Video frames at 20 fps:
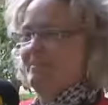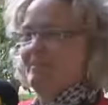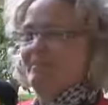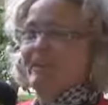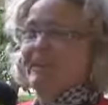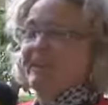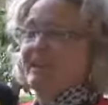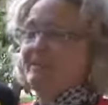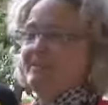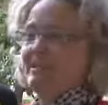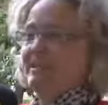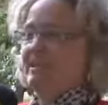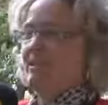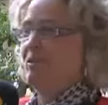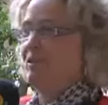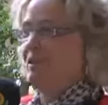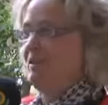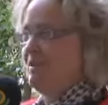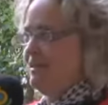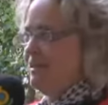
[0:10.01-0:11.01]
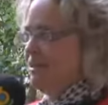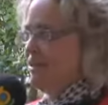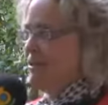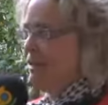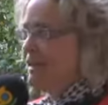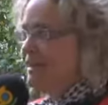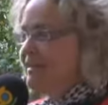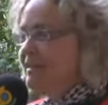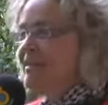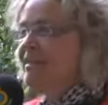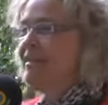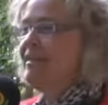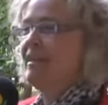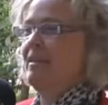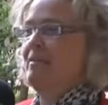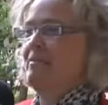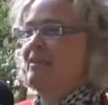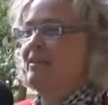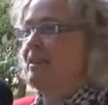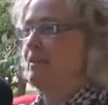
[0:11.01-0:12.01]
My name is Claudia Bandion-Ortner.
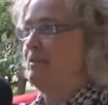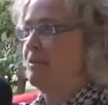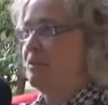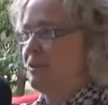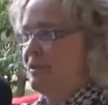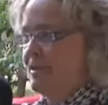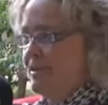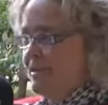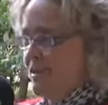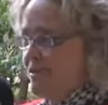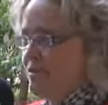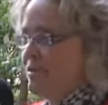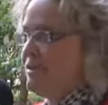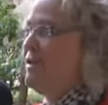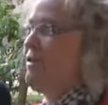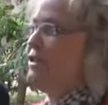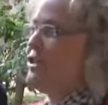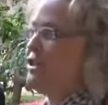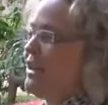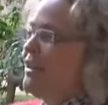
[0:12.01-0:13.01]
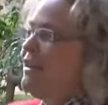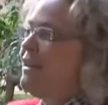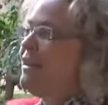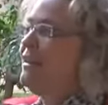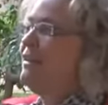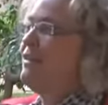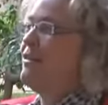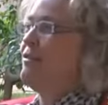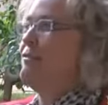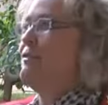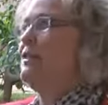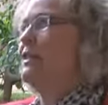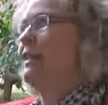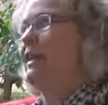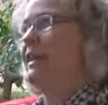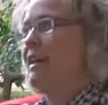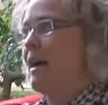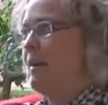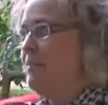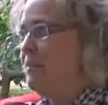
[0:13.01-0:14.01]
I am the Deputy Secretary General of the
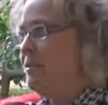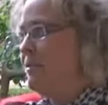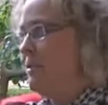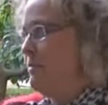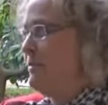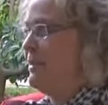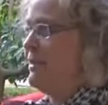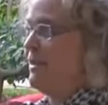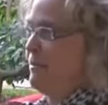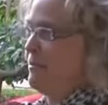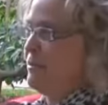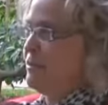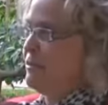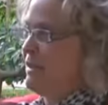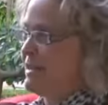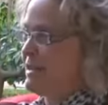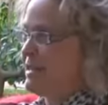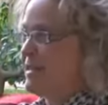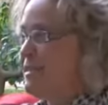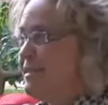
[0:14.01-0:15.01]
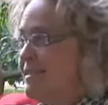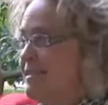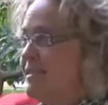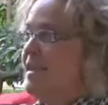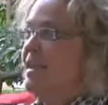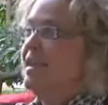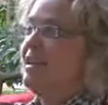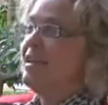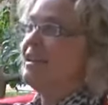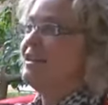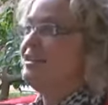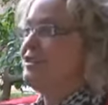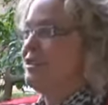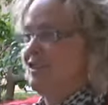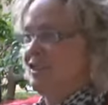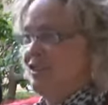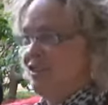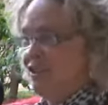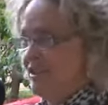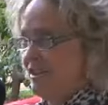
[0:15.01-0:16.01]
King Abdullah bin Abdulaziz
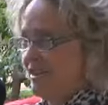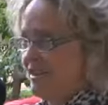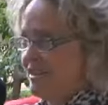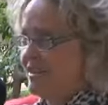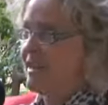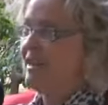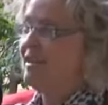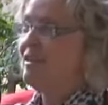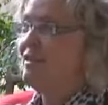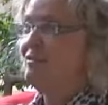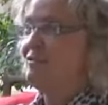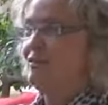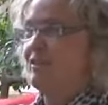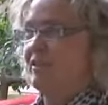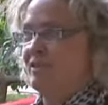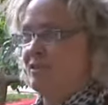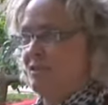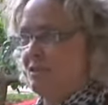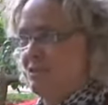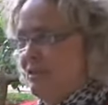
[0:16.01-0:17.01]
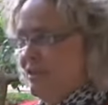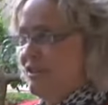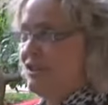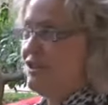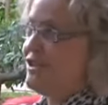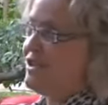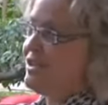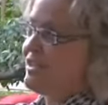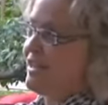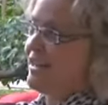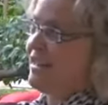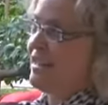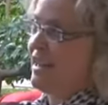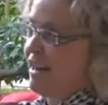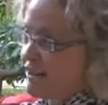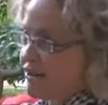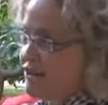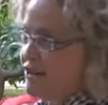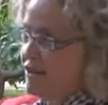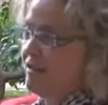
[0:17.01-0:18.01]
International Center for Interreligious and
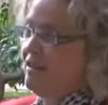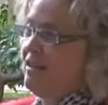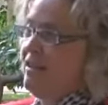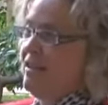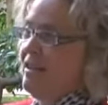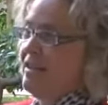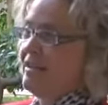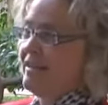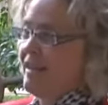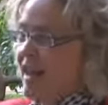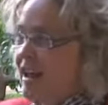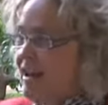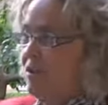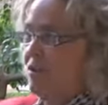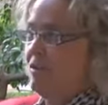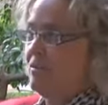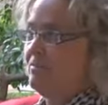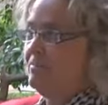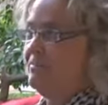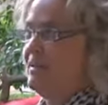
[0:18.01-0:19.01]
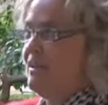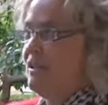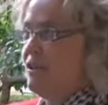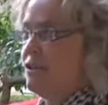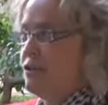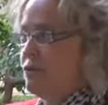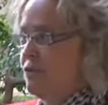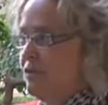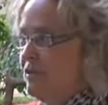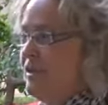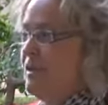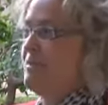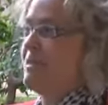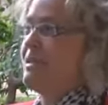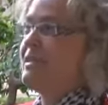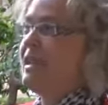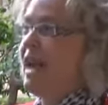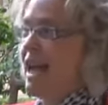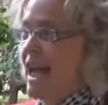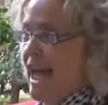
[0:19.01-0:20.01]
Cultural Dialogue. Short name
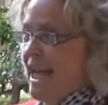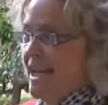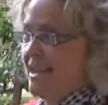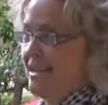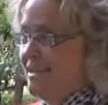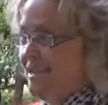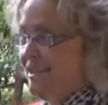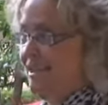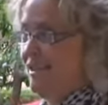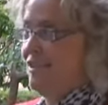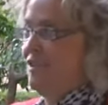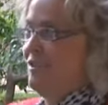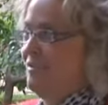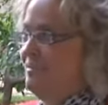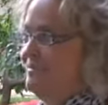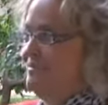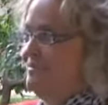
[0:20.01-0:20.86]
is KICID.